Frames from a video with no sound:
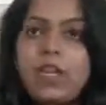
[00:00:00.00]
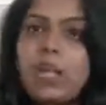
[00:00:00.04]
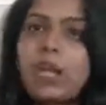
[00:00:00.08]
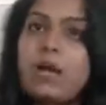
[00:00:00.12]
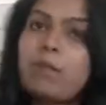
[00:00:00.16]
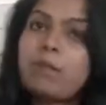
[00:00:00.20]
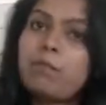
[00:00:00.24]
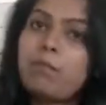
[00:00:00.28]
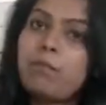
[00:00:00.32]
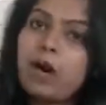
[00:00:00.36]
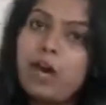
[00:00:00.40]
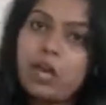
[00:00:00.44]

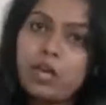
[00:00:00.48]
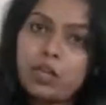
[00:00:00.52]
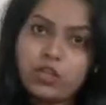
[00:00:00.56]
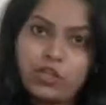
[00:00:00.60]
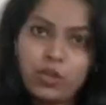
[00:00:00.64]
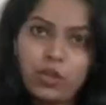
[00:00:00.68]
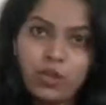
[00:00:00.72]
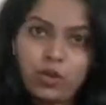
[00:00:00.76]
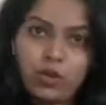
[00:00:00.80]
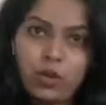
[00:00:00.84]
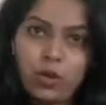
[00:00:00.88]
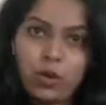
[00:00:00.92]
martial
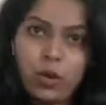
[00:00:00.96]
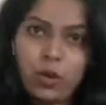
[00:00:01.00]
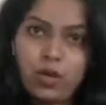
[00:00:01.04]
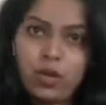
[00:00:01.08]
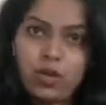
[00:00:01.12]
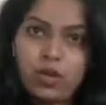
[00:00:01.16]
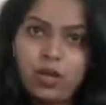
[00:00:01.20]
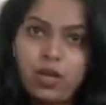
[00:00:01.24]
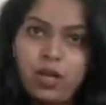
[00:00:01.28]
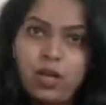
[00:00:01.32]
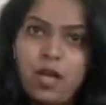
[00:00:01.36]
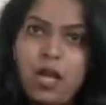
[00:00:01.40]
law
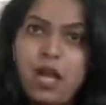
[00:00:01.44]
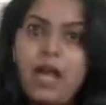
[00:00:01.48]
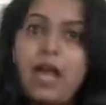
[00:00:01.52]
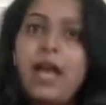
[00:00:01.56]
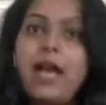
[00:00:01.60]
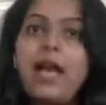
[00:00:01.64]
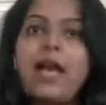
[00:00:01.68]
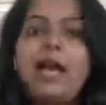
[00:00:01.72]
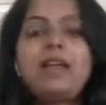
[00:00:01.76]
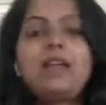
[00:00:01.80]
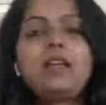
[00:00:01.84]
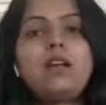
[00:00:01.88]

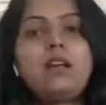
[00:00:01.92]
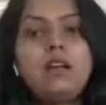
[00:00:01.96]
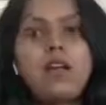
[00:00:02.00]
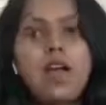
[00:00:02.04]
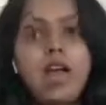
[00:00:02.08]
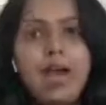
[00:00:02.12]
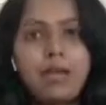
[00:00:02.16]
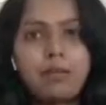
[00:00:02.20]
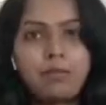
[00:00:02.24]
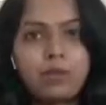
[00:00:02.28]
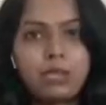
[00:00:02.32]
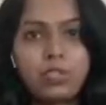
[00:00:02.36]
and
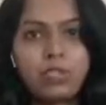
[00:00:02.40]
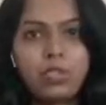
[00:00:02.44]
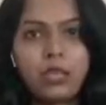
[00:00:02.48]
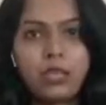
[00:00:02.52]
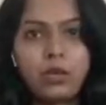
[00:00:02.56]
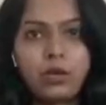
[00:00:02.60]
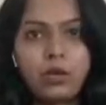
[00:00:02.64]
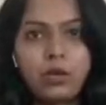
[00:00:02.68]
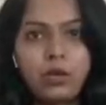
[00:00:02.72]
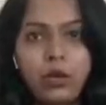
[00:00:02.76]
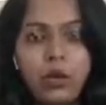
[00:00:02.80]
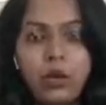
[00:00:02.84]

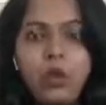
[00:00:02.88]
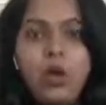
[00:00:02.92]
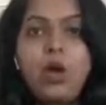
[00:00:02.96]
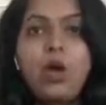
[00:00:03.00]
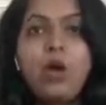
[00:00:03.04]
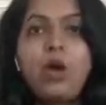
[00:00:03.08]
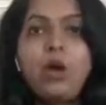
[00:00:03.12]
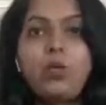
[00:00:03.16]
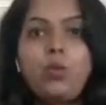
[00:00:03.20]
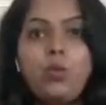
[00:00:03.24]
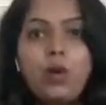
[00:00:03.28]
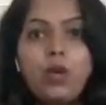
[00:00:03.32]
administrative law.
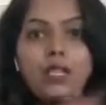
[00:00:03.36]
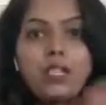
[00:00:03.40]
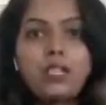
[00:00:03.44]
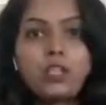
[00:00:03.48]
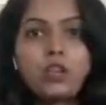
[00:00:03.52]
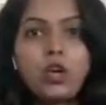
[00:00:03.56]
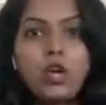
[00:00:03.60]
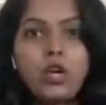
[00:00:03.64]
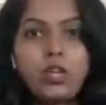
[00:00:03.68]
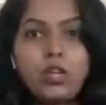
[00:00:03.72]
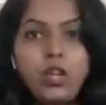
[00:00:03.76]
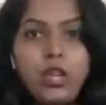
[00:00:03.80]
Once you
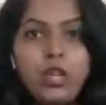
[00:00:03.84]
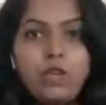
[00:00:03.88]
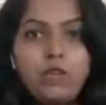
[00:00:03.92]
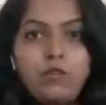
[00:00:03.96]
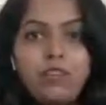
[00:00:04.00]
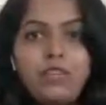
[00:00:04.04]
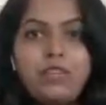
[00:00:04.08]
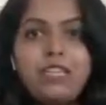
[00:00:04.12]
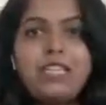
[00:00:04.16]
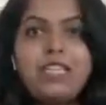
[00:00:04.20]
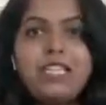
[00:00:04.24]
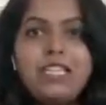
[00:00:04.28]
are done with
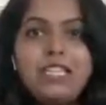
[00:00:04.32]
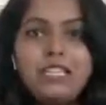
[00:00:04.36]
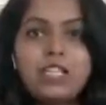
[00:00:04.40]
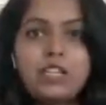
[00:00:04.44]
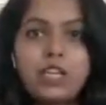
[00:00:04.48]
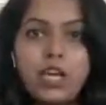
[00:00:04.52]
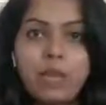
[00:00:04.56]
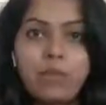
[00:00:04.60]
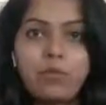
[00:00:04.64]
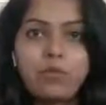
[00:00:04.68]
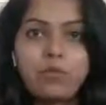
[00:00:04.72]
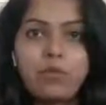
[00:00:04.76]
these
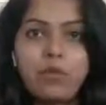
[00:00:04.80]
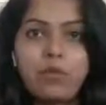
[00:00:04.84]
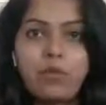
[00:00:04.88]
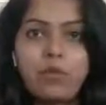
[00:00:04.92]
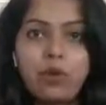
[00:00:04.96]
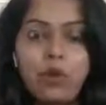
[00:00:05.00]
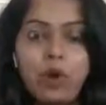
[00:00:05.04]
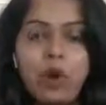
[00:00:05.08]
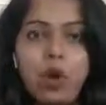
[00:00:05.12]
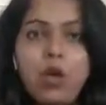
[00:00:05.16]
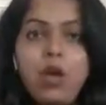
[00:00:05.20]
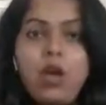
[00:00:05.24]
types of
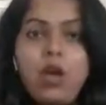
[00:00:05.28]
law,